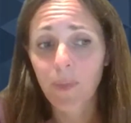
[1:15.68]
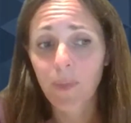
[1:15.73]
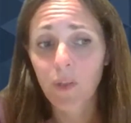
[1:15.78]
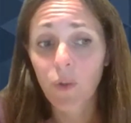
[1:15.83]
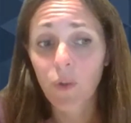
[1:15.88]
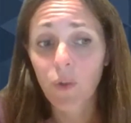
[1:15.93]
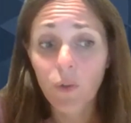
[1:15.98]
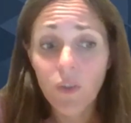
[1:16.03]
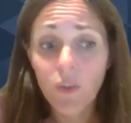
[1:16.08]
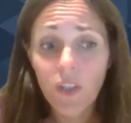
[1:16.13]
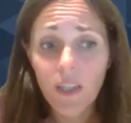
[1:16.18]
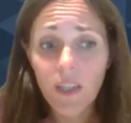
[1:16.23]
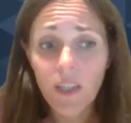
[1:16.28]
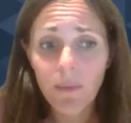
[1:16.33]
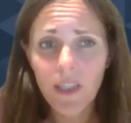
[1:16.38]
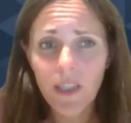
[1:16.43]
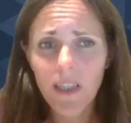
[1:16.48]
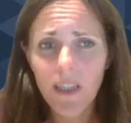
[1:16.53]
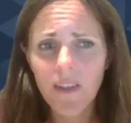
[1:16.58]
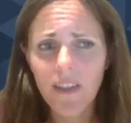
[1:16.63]
coaching,
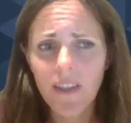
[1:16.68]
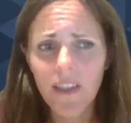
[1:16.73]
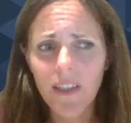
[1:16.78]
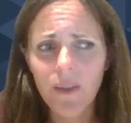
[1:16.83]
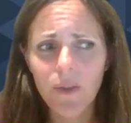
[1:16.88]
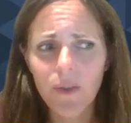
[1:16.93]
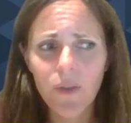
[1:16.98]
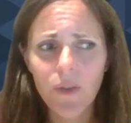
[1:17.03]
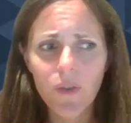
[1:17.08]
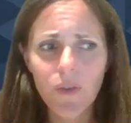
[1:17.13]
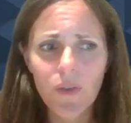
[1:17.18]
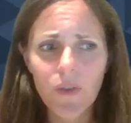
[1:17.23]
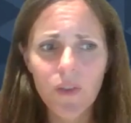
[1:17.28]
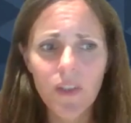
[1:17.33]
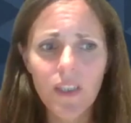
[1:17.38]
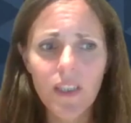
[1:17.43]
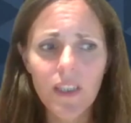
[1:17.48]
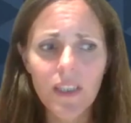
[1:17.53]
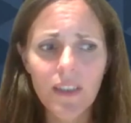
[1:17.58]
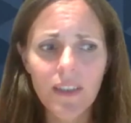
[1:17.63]
because I also
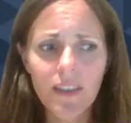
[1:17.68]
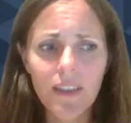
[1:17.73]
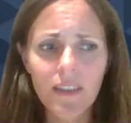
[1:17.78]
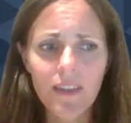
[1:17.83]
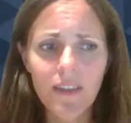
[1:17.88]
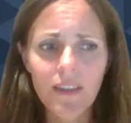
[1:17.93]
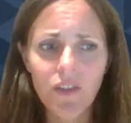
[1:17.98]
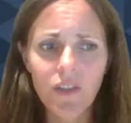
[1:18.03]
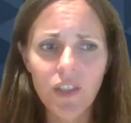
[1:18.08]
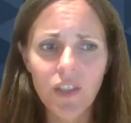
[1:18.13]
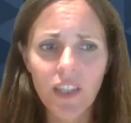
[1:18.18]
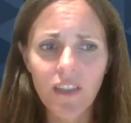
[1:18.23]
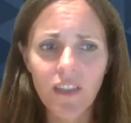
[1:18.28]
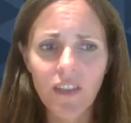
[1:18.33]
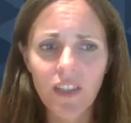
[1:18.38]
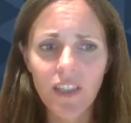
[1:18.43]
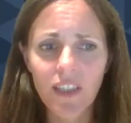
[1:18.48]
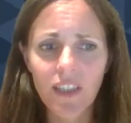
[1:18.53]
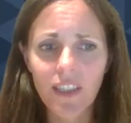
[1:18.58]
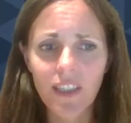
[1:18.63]
see this
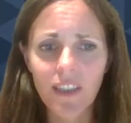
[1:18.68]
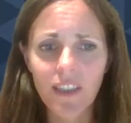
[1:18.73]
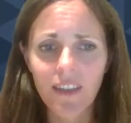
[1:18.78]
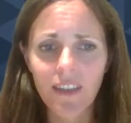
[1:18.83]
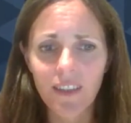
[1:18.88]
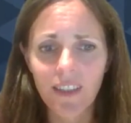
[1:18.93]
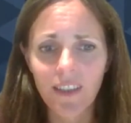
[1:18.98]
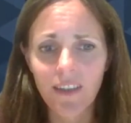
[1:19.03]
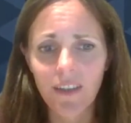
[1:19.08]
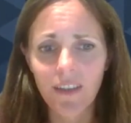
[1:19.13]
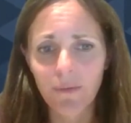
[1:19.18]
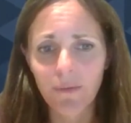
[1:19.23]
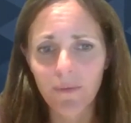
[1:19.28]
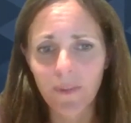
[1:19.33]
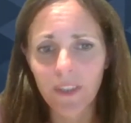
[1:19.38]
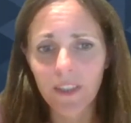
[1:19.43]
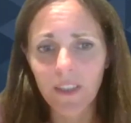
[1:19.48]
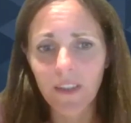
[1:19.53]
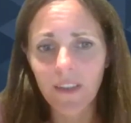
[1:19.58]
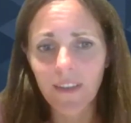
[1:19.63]
changing in, in the
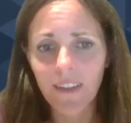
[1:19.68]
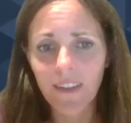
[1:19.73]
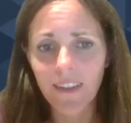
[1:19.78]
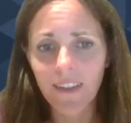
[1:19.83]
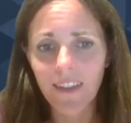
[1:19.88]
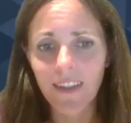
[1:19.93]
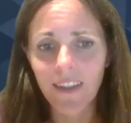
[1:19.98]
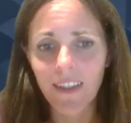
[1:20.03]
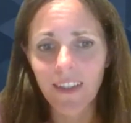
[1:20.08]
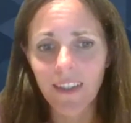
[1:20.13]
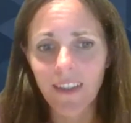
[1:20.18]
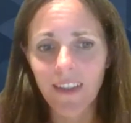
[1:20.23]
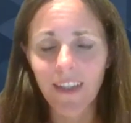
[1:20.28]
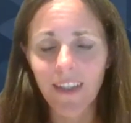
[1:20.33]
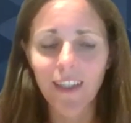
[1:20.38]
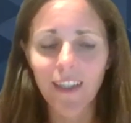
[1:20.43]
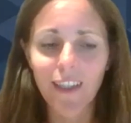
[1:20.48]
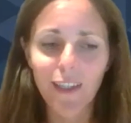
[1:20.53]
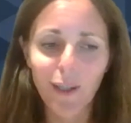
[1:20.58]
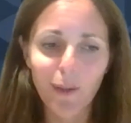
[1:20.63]
field, and then I
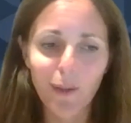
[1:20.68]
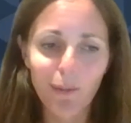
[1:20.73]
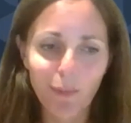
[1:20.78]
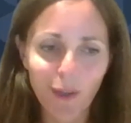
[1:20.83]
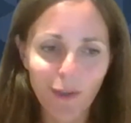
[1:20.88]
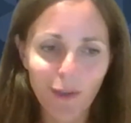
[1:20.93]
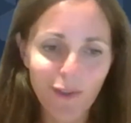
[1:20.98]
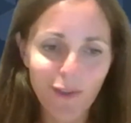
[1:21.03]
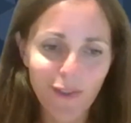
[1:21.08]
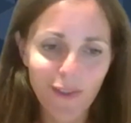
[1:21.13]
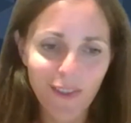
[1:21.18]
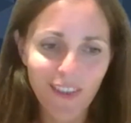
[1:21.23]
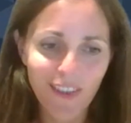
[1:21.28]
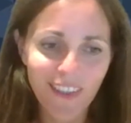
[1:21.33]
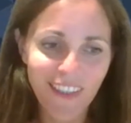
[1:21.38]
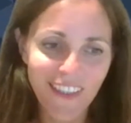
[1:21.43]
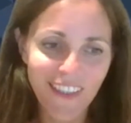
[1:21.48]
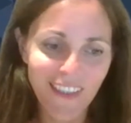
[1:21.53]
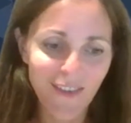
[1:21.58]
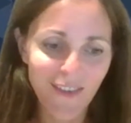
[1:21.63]
think amongst uh,
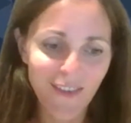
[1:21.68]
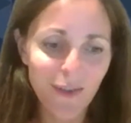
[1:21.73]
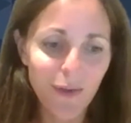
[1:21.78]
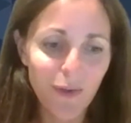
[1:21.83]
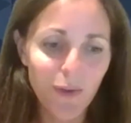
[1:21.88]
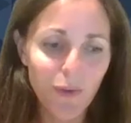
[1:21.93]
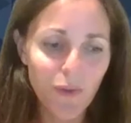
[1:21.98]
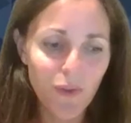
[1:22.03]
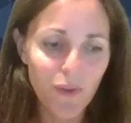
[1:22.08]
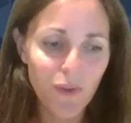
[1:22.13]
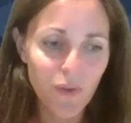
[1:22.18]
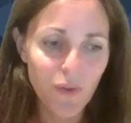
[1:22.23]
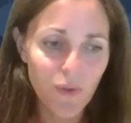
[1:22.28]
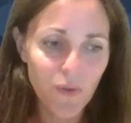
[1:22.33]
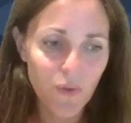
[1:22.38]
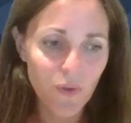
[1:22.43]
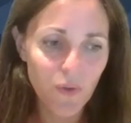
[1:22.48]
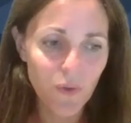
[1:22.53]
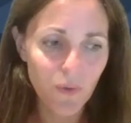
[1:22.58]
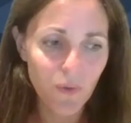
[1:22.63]
the users
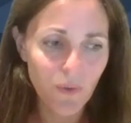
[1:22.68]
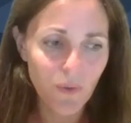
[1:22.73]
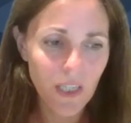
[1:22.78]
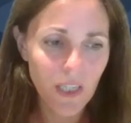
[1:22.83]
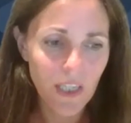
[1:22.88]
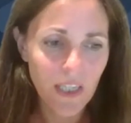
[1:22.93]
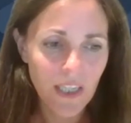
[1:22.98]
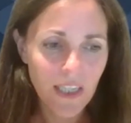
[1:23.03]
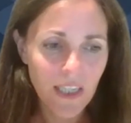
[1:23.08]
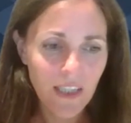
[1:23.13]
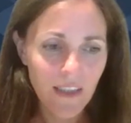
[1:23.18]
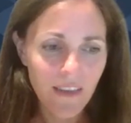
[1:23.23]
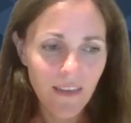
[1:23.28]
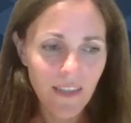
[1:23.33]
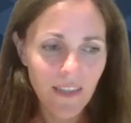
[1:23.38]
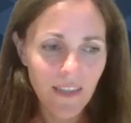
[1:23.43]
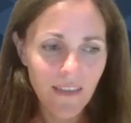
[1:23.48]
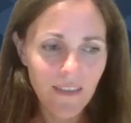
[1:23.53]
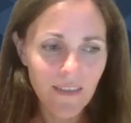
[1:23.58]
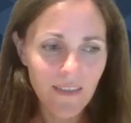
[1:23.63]
too,
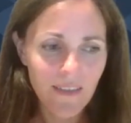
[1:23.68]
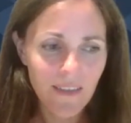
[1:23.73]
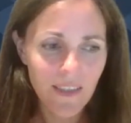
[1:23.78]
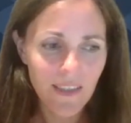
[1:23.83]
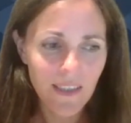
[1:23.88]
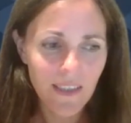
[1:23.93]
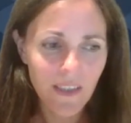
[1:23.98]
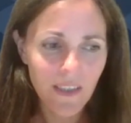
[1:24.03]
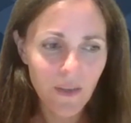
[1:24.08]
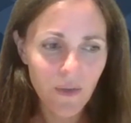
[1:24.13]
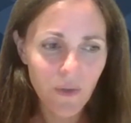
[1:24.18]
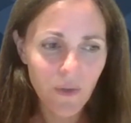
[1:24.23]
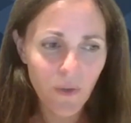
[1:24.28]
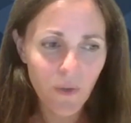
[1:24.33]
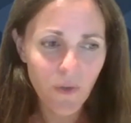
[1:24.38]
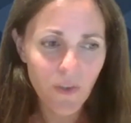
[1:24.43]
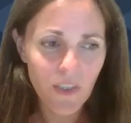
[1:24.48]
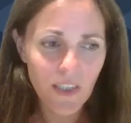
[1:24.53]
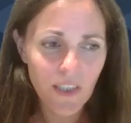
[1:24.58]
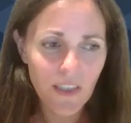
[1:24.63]
that uh,
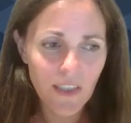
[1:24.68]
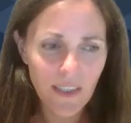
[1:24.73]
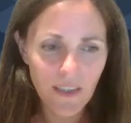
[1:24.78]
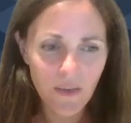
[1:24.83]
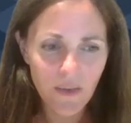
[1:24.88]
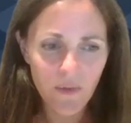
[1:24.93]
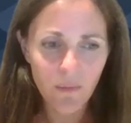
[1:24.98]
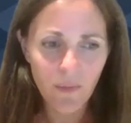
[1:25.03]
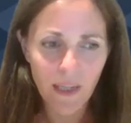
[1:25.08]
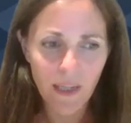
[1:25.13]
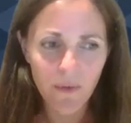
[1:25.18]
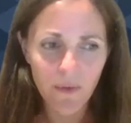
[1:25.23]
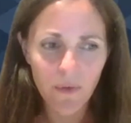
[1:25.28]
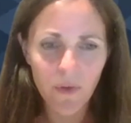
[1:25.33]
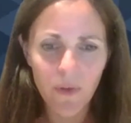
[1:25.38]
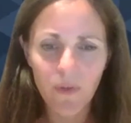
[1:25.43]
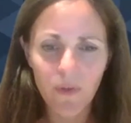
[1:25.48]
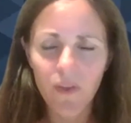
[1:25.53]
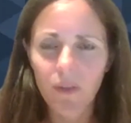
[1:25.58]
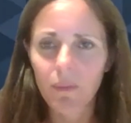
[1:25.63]
coaching next to
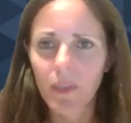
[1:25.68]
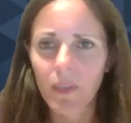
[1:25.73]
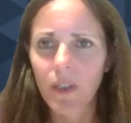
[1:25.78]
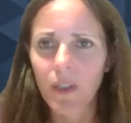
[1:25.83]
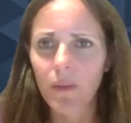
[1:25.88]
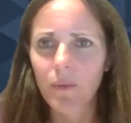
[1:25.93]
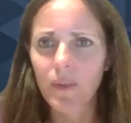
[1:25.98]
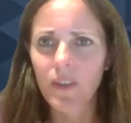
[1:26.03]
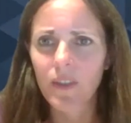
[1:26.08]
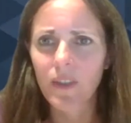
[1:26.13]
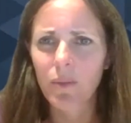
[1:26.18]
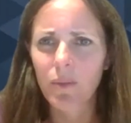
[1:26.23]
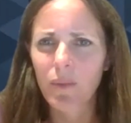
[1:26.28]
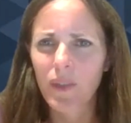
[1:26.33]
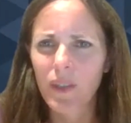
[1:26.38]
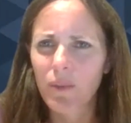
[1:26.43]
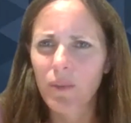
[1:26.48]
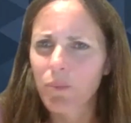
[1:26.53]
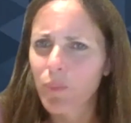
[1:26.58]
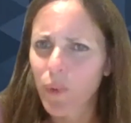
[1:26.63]
microdosing becomes an
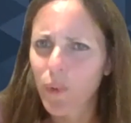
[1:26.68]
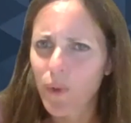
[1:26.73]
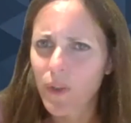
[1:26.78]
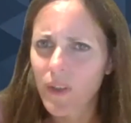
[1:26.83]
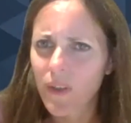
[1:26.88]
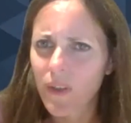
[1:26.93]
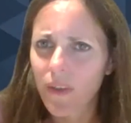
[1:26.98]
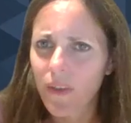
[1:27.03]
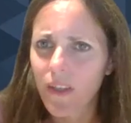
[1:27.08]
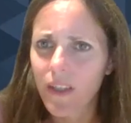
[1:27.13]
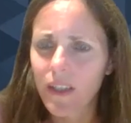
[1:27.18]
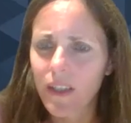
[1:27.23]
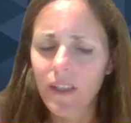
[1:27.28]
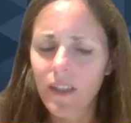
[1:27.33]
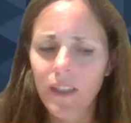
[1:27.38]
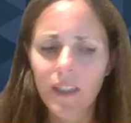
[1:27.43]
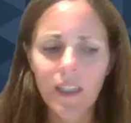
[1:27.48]
important thing.